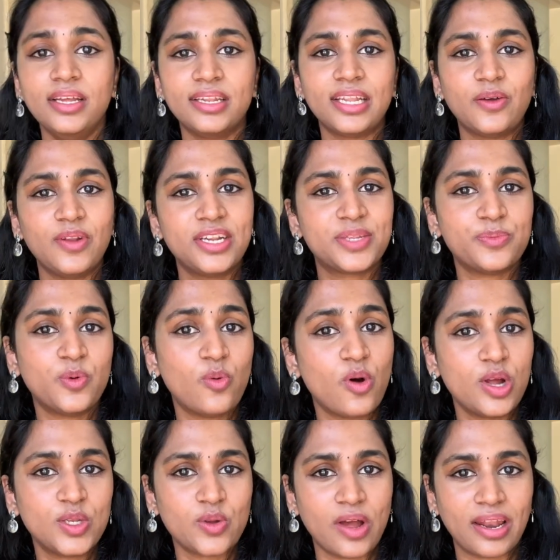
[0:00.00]
Now let's move
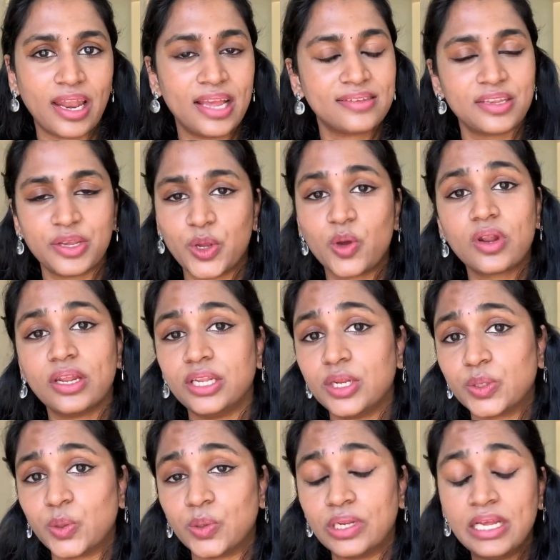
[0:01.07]
on to analyzing your
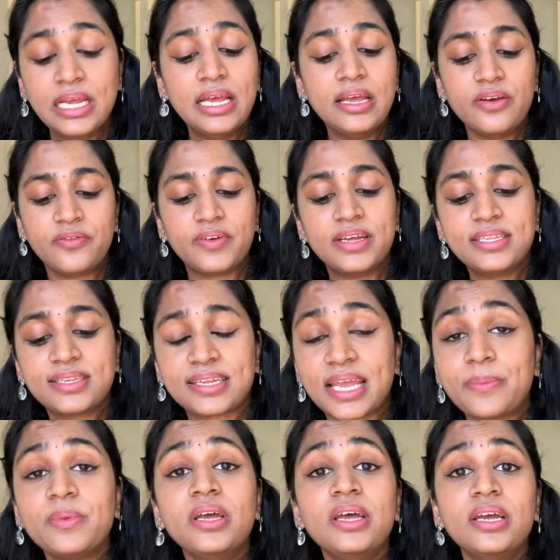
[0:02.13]
undertone. First
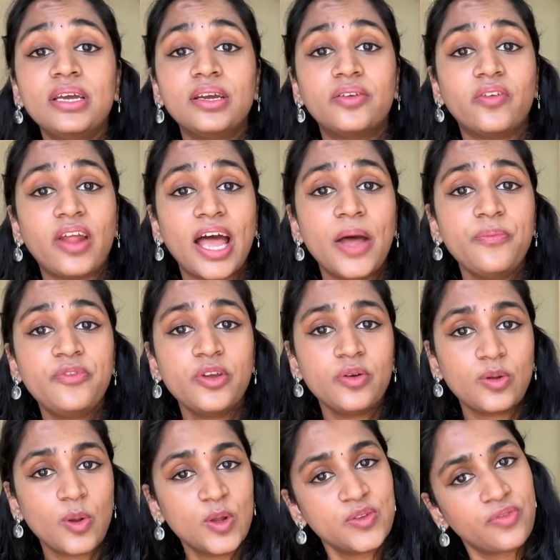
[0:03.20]
step, grab few
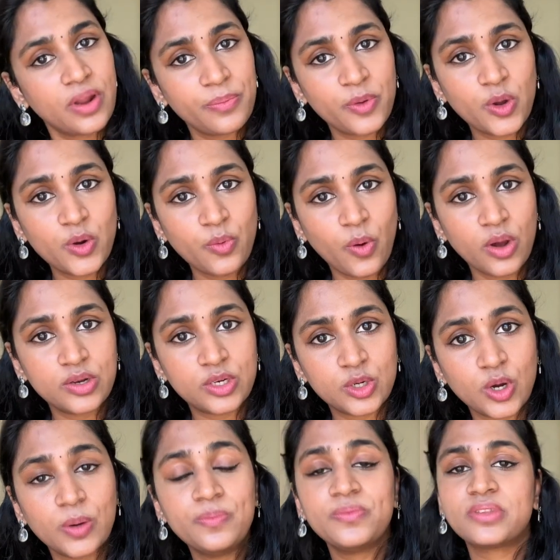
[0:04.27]
clothes from your
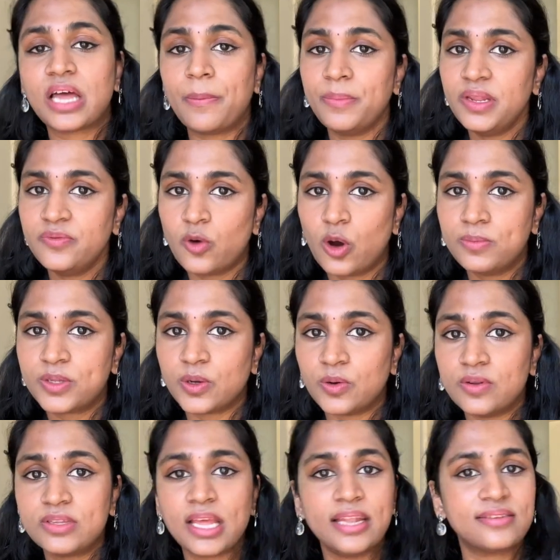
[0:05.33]
wardrobe, some in warm
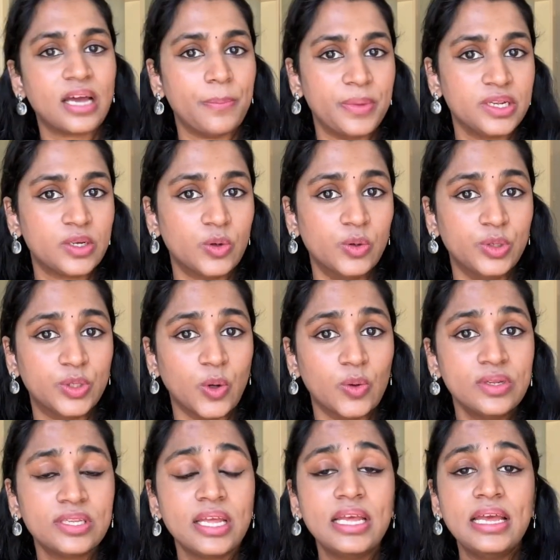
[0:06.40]
tones and some in cool
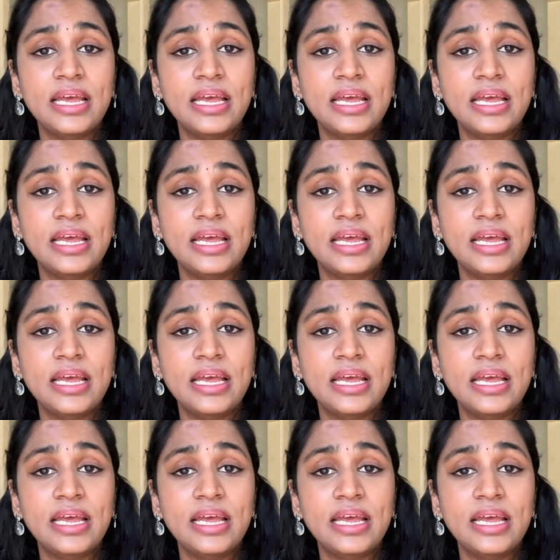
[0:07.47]
tones.